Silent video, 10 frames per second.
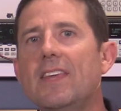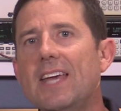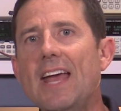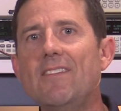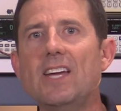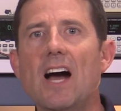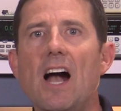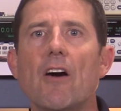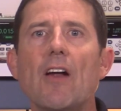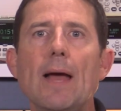The
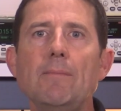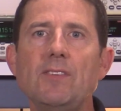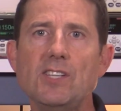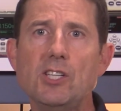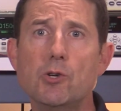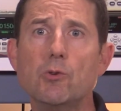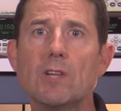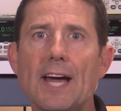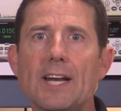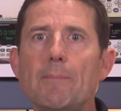AVR MCU
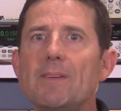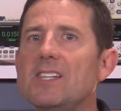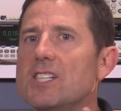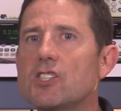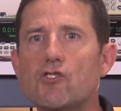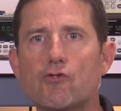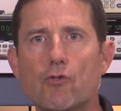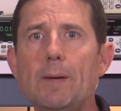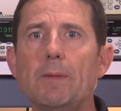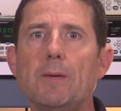lineup is
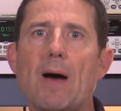extremely